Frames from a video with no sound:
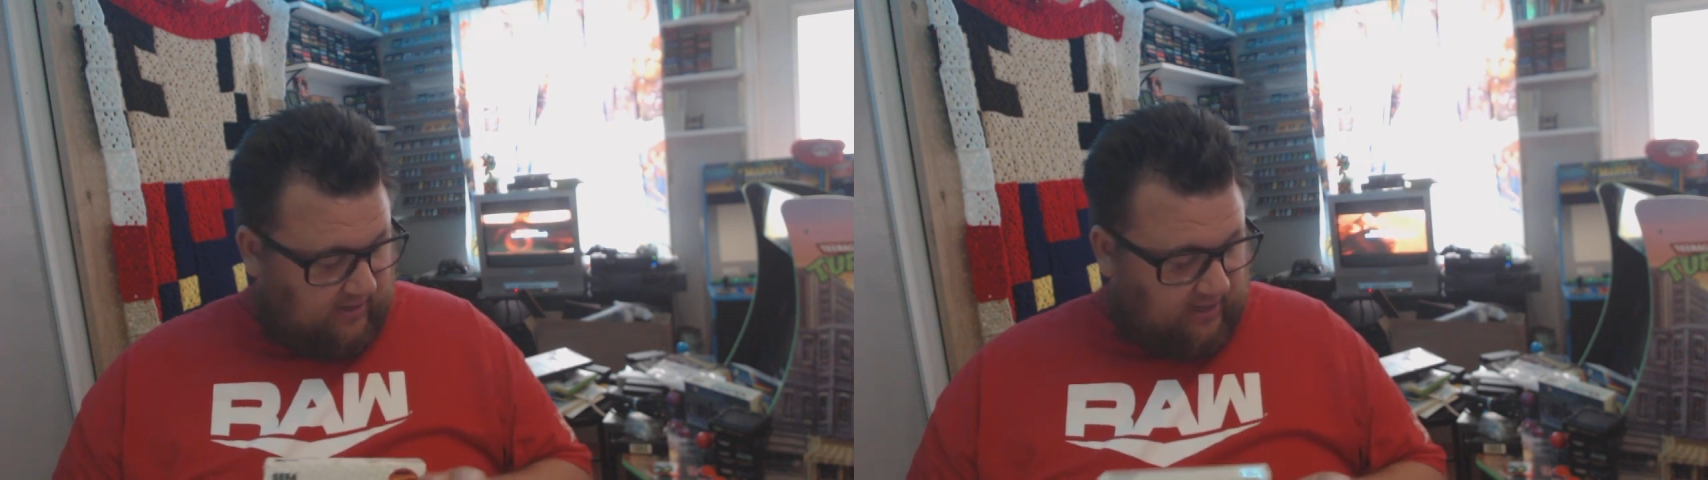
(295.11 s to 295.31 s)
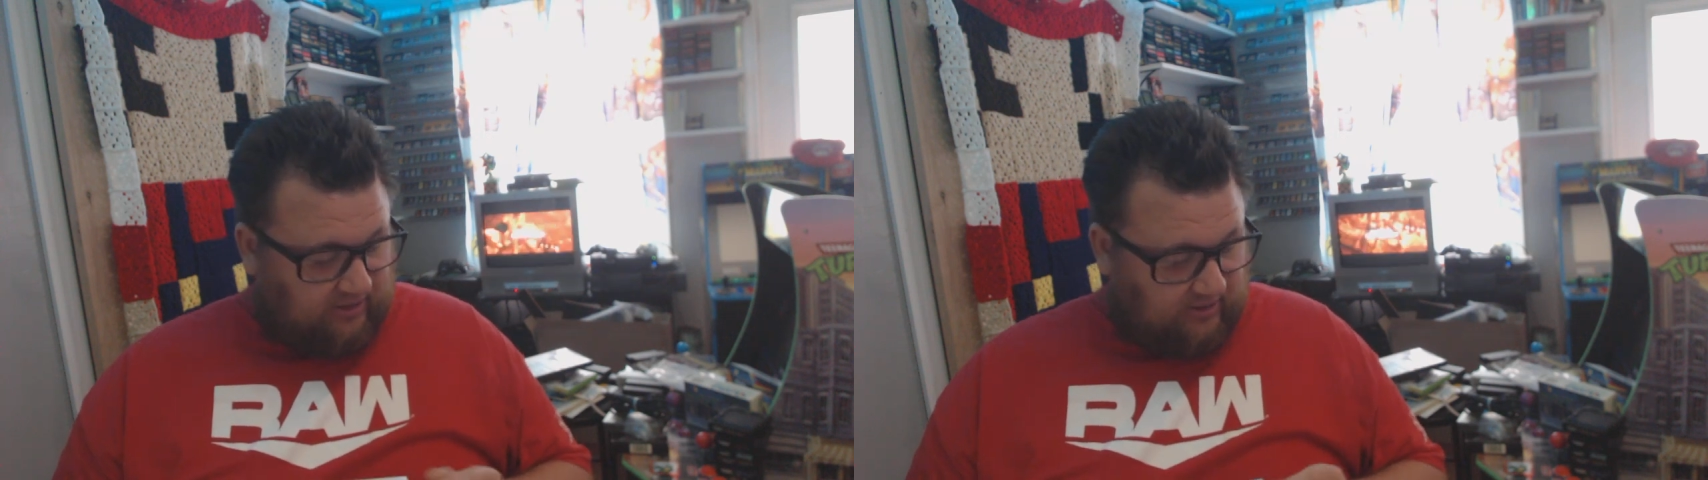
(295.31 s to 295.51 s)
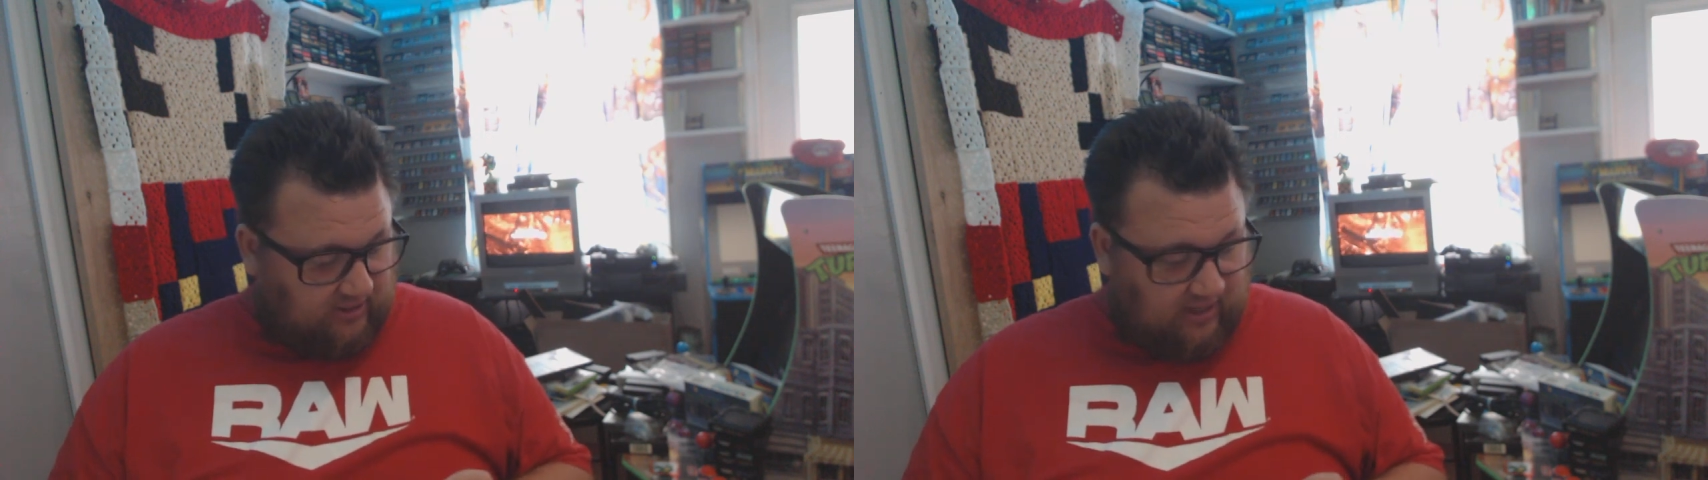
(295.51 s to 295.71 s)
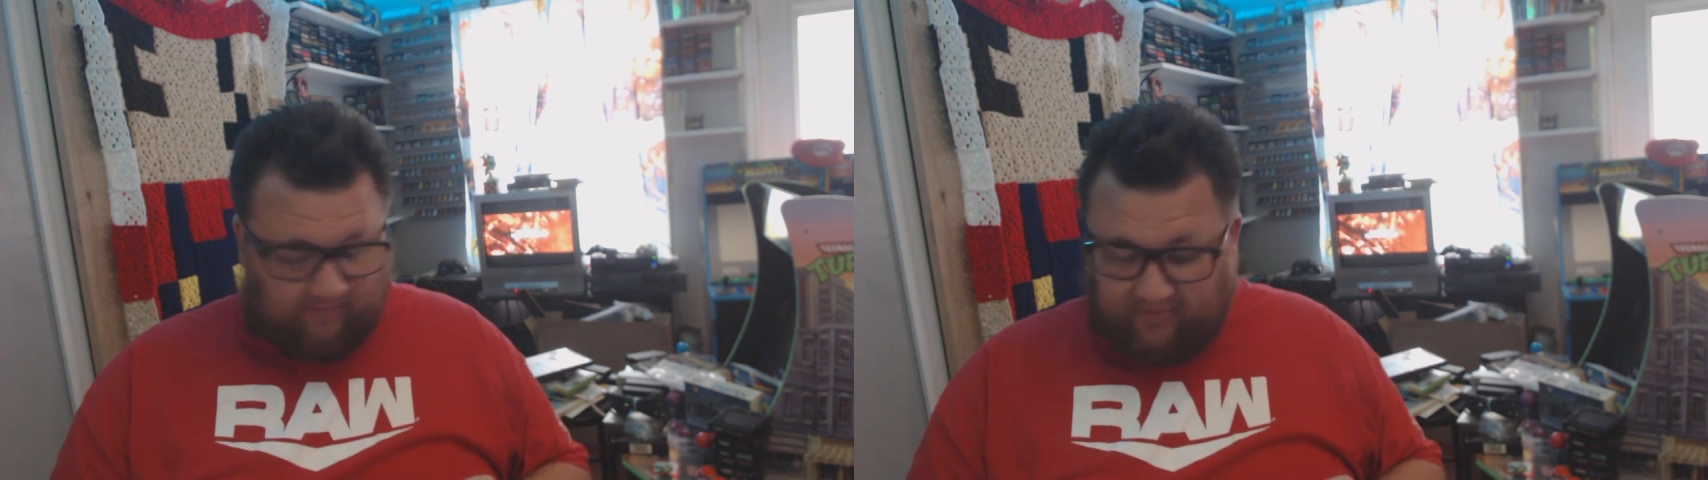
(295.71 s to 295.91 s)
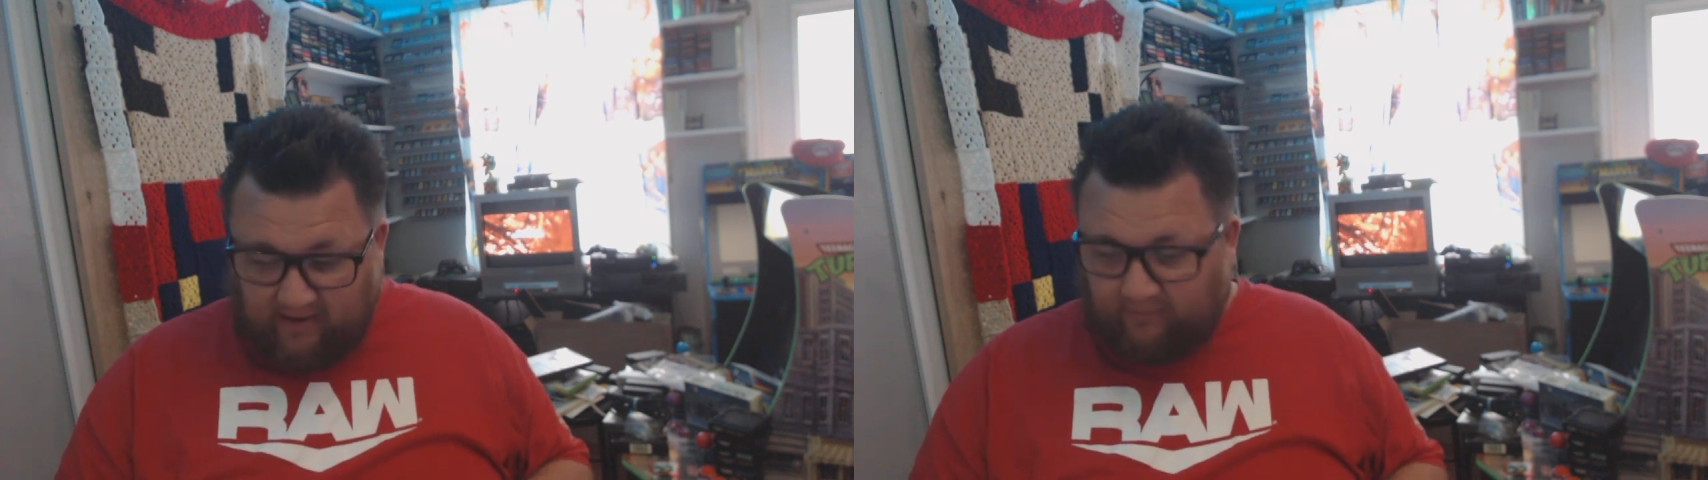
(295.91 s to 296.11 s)
As you see,
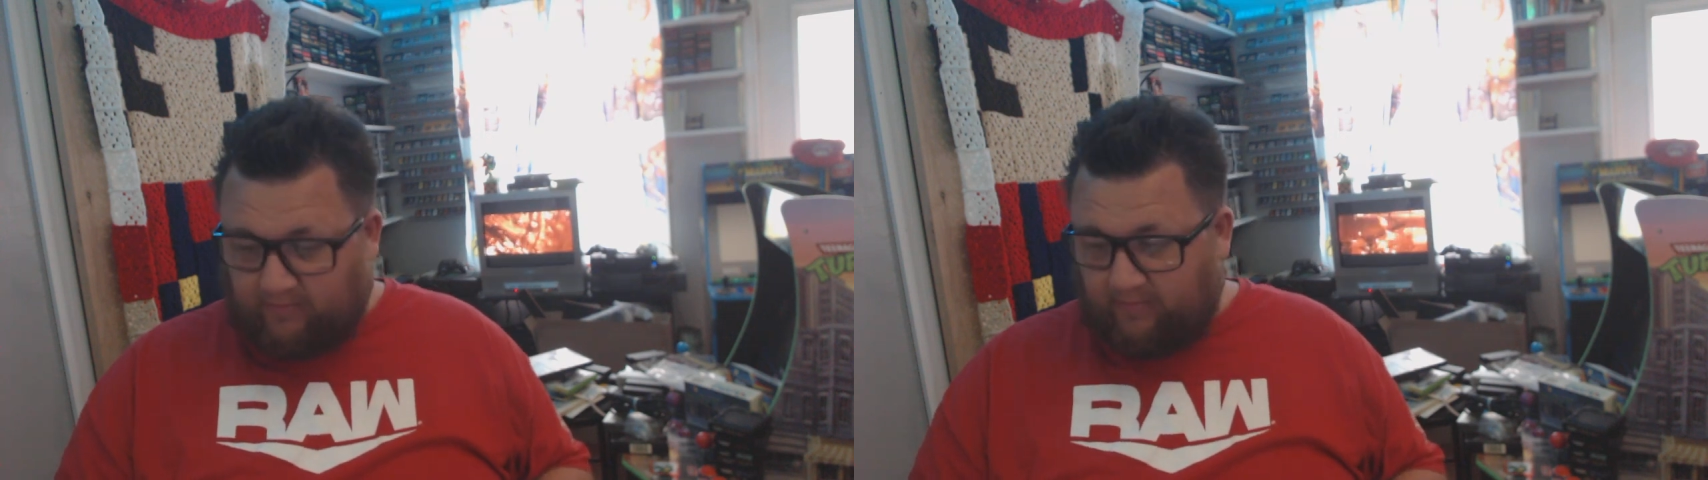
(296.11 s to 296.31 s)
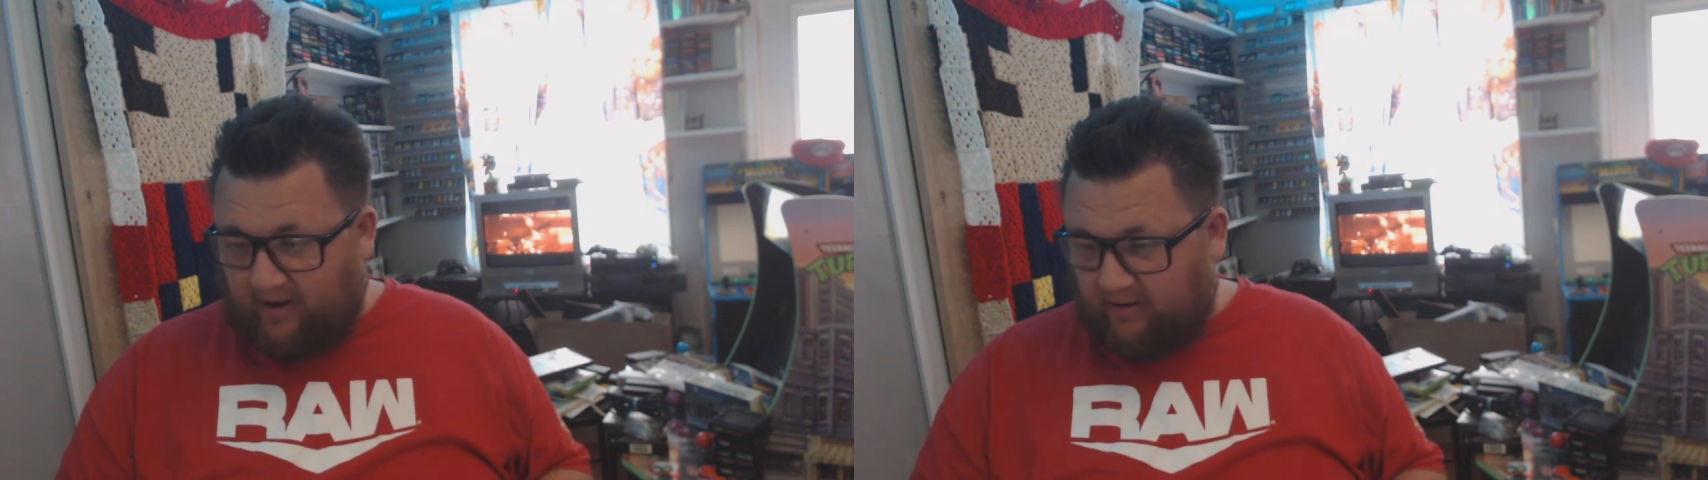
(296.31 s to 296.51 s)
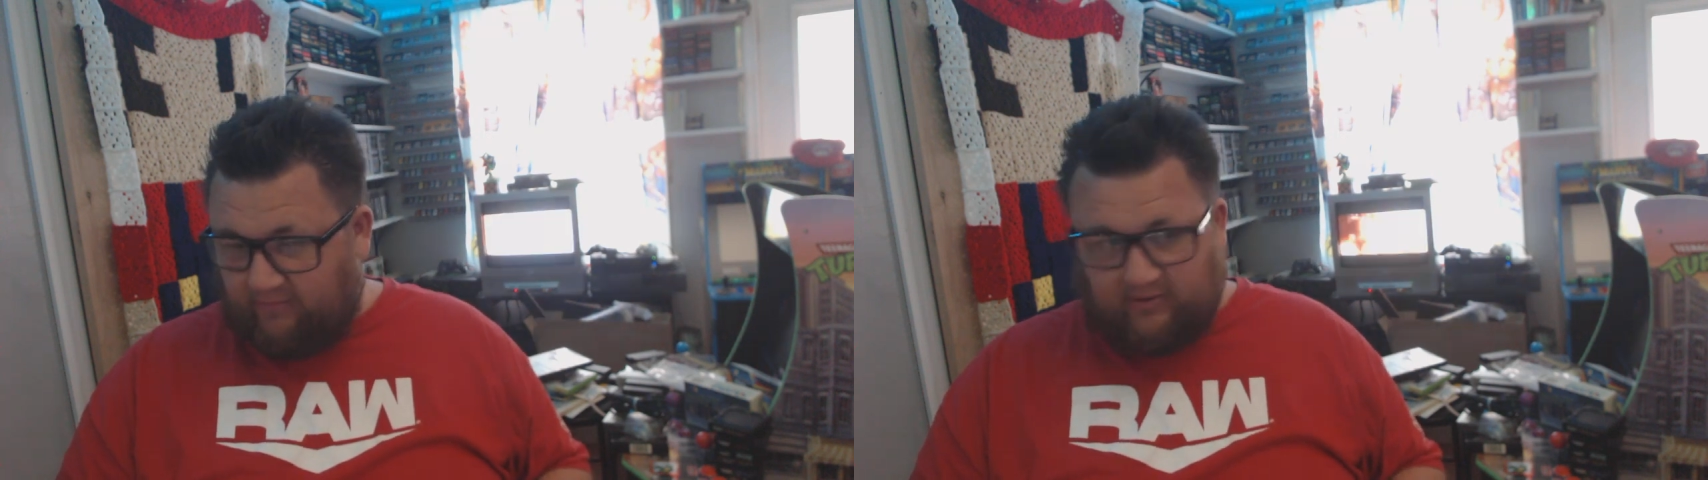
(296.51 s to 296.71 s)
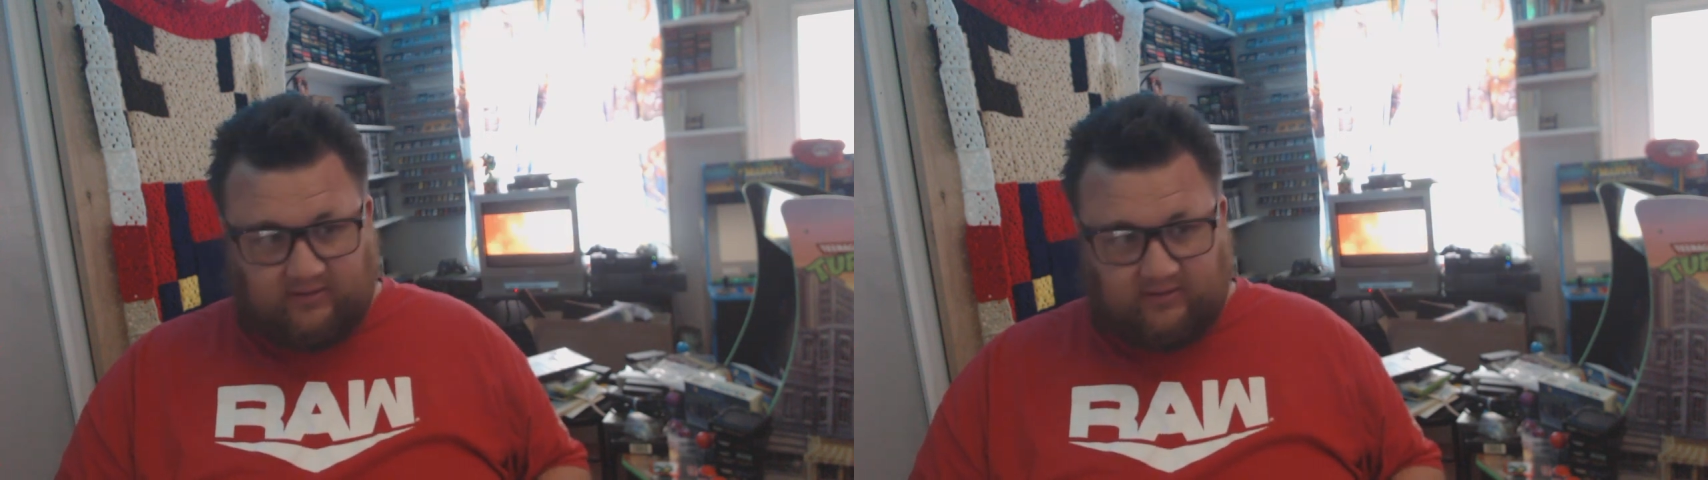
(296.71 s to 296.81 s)
I'm never prepared for